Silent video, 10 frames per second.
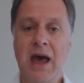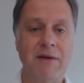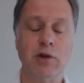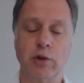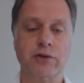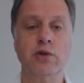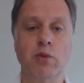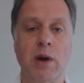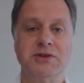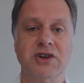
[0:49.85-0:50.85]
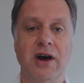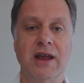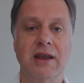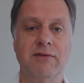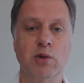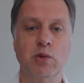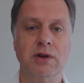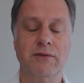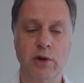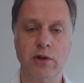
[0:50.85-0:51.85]
Have a look through the website. If you
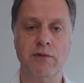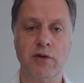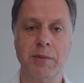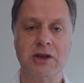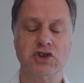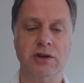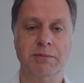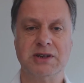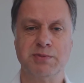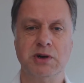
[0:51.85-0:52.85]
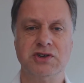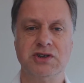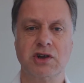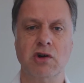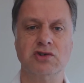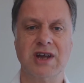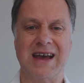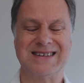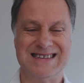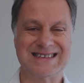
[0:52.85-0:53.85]
want further information, best person to
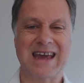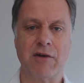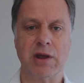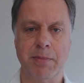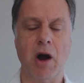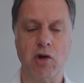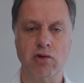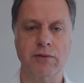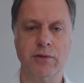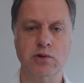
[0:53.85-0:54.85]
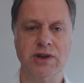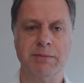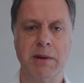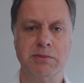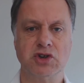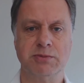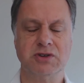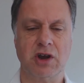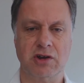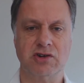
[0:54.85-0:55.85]
contact is Gary Bargroff, who's our membership
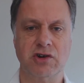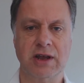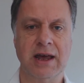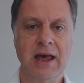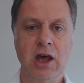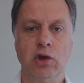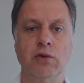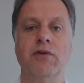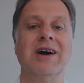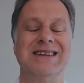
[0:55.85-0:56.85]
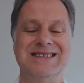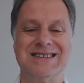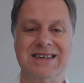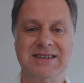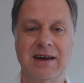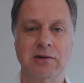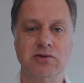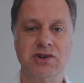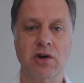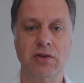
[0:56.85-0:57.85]
secretary. You'll find his
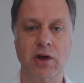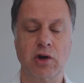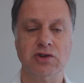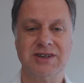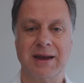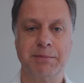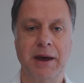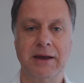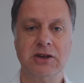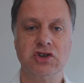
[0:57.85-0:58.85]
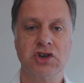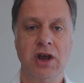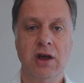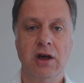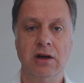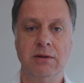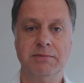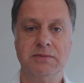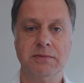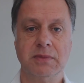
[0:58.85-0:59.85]
details on the contact page.
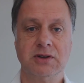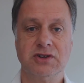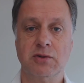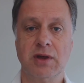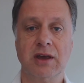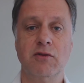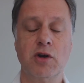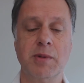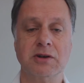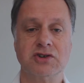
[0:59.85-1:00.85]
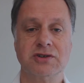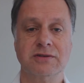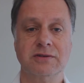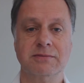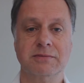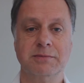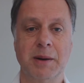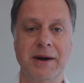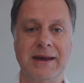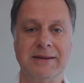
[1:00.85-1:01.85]
So thank you very much.
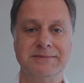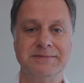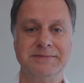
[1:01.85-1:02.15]
Bye-bye.